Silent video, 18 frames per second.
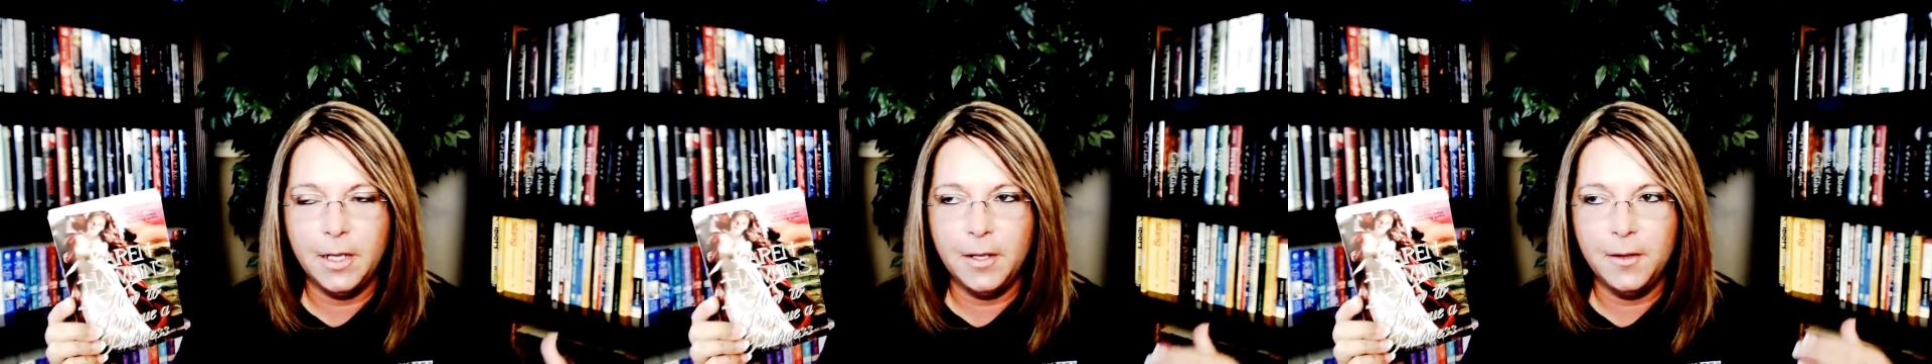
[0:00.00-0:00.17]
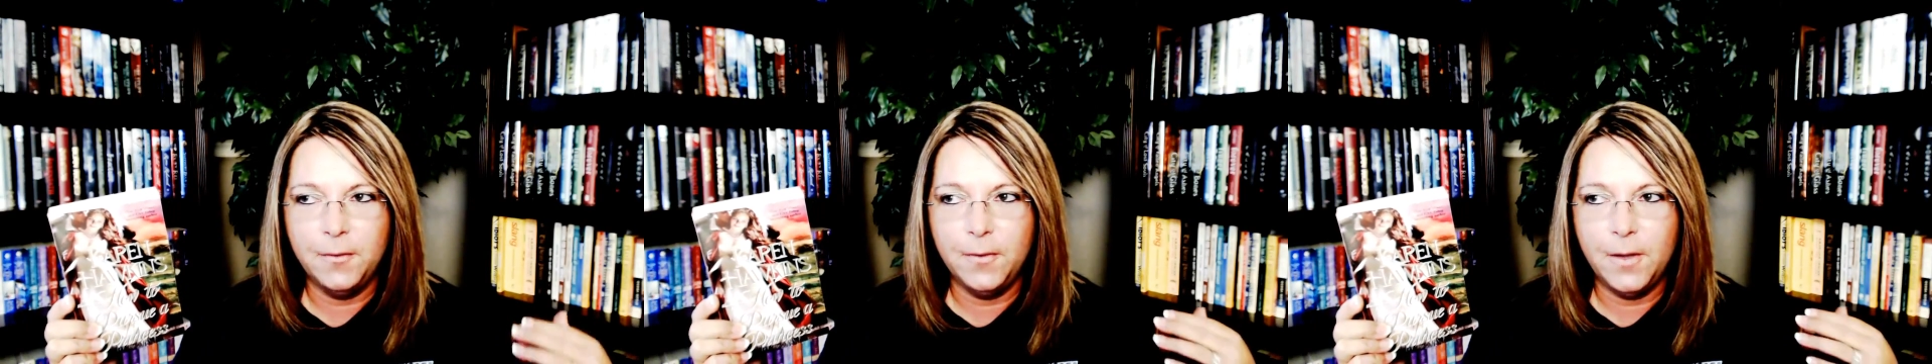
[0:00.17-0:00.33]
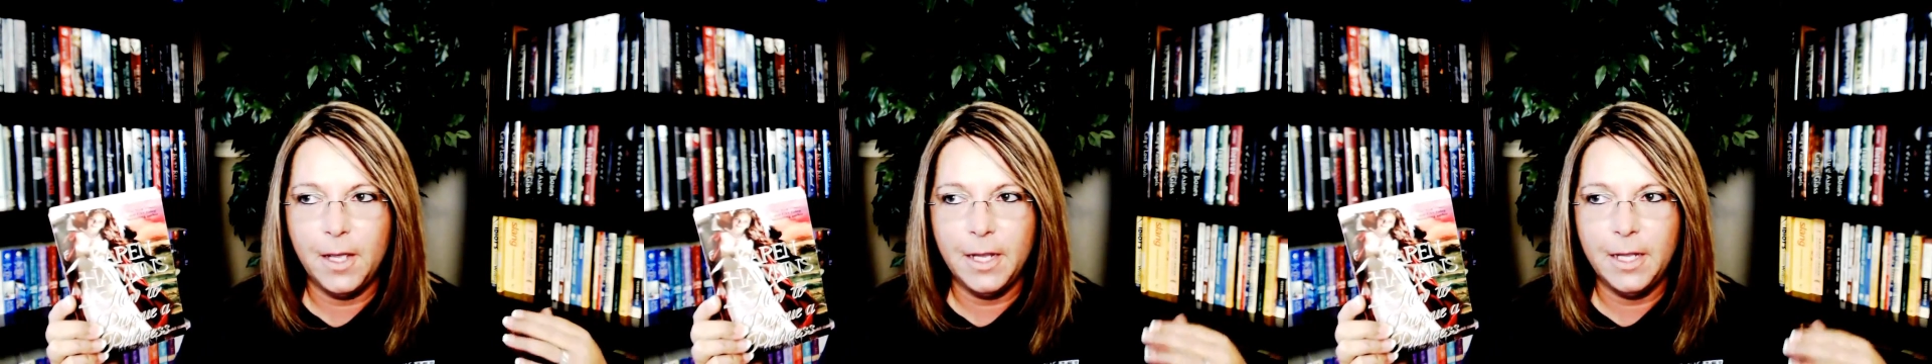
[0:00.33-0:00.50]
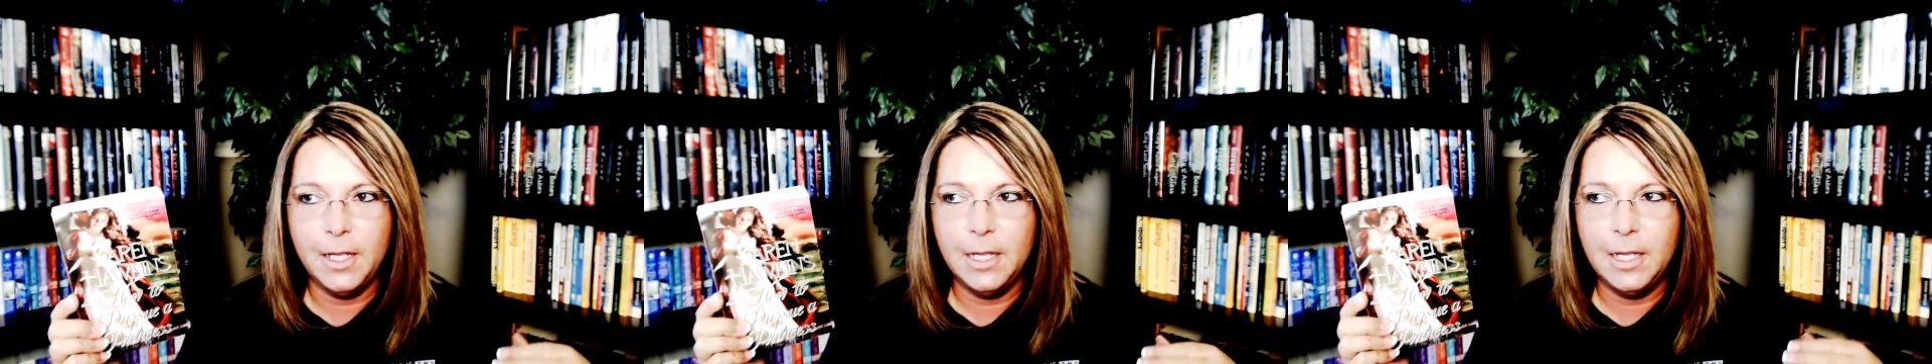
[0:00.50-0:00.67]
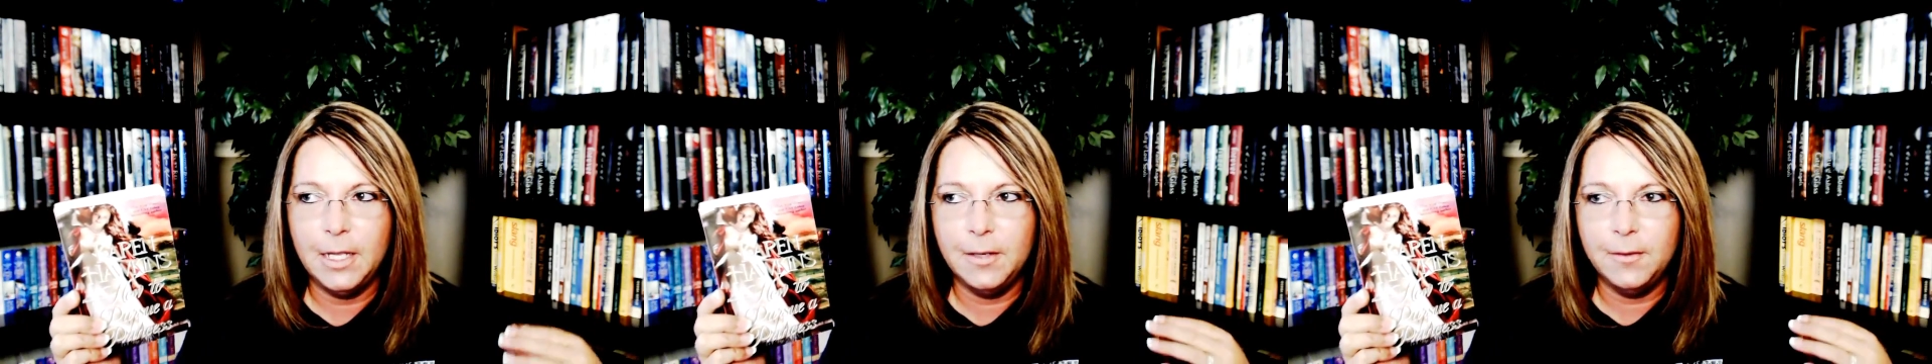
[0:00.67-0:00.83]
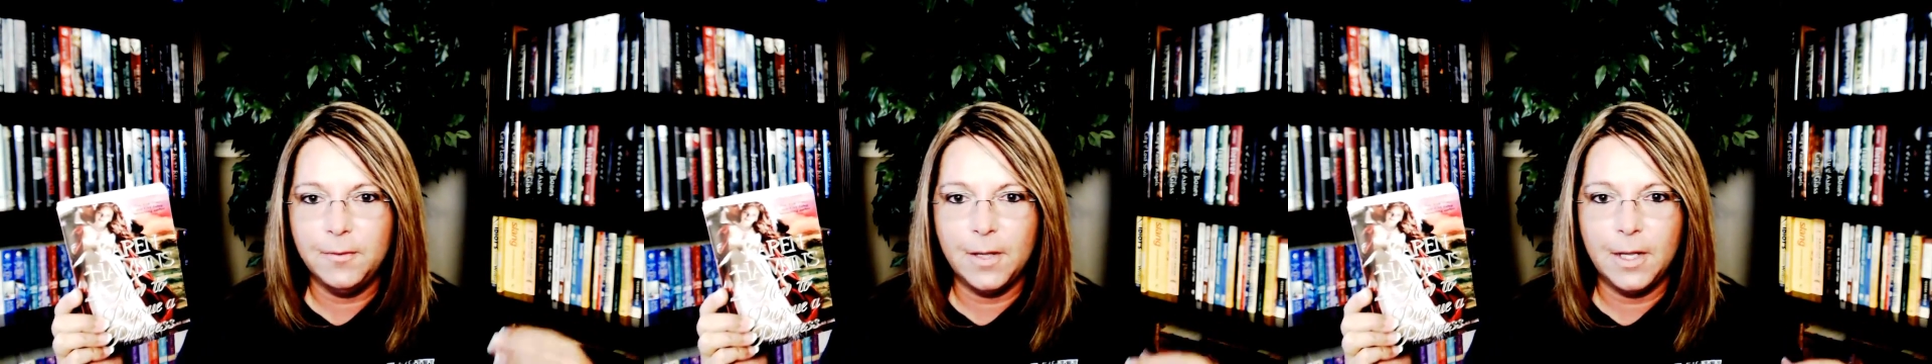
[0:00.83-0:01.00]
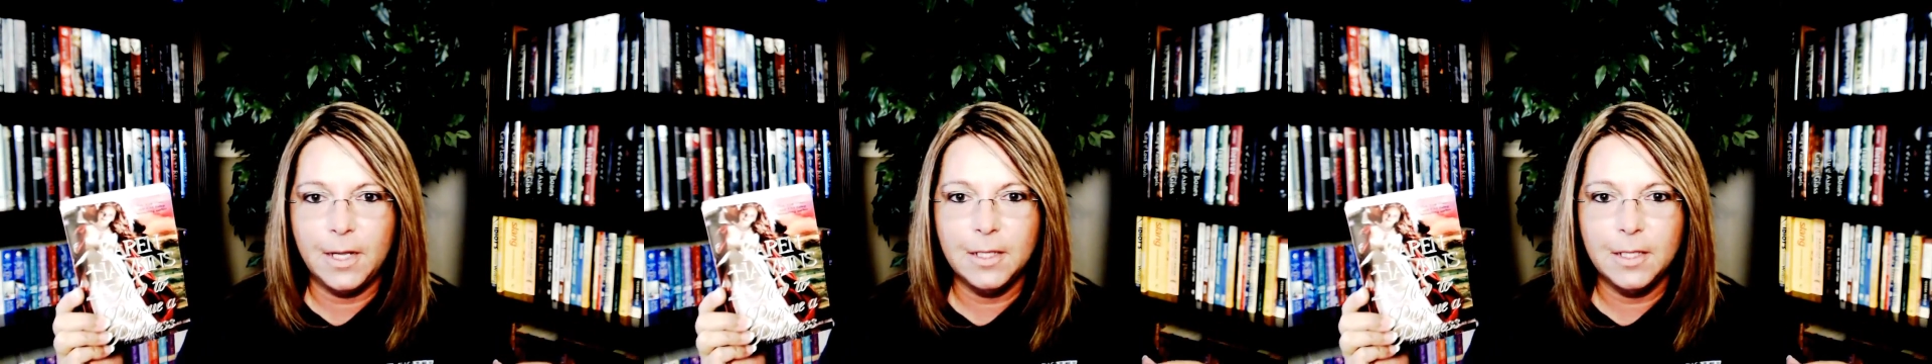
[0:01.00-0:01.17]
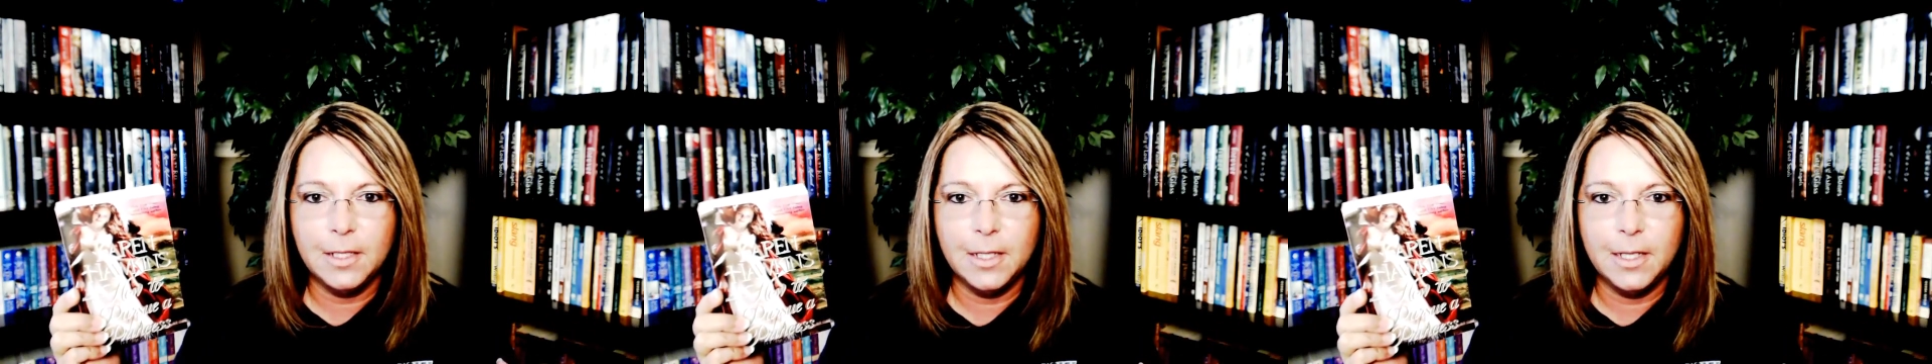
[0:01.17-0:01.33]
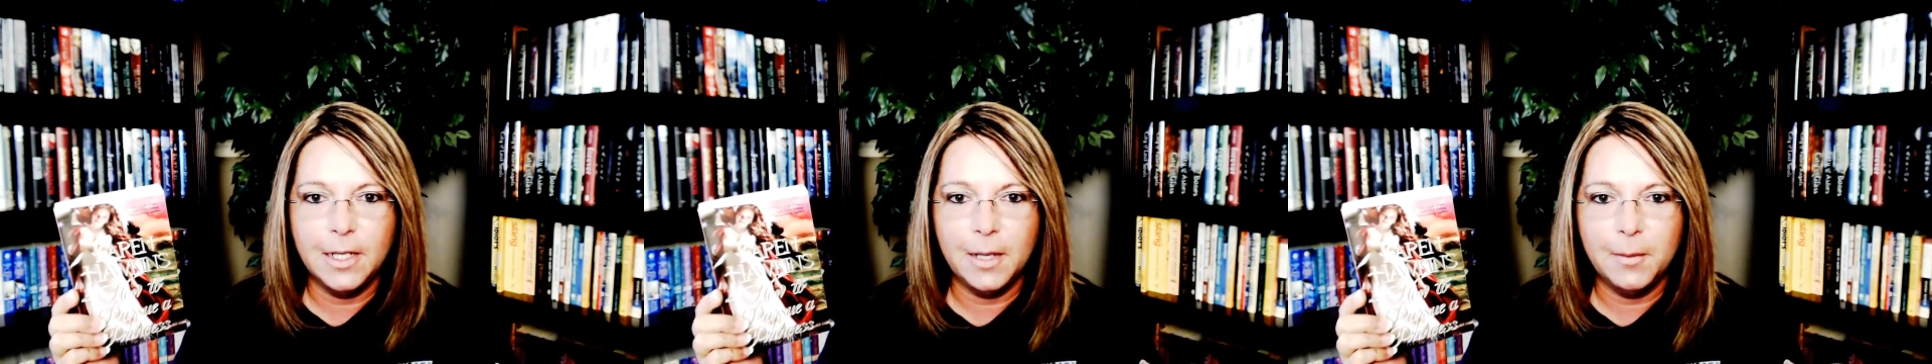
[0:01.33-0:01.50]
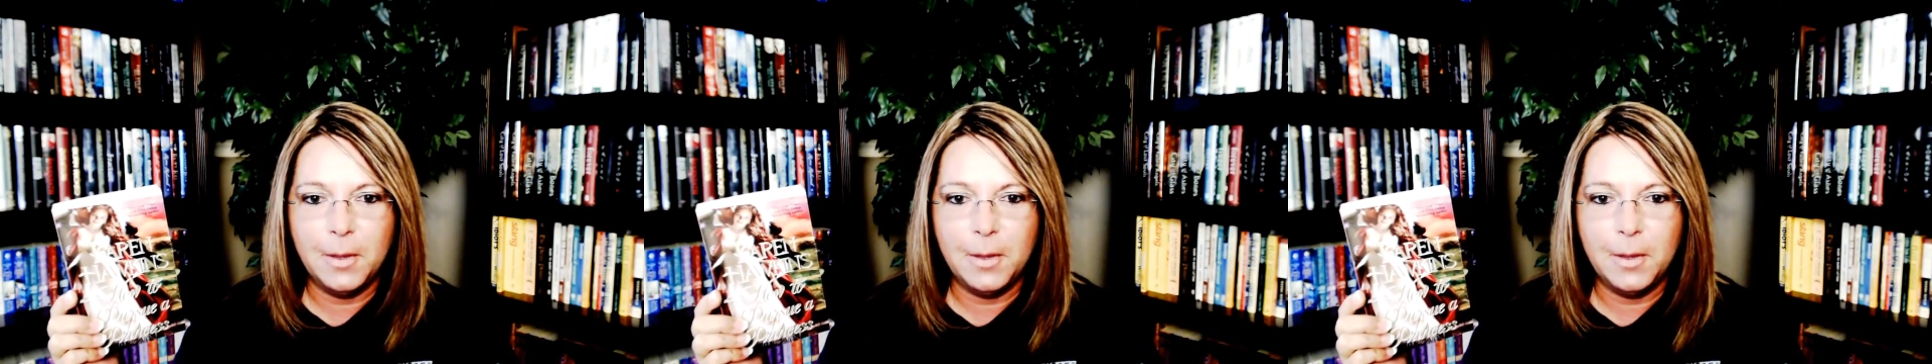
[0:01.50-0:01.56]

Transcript: and if I can find the link,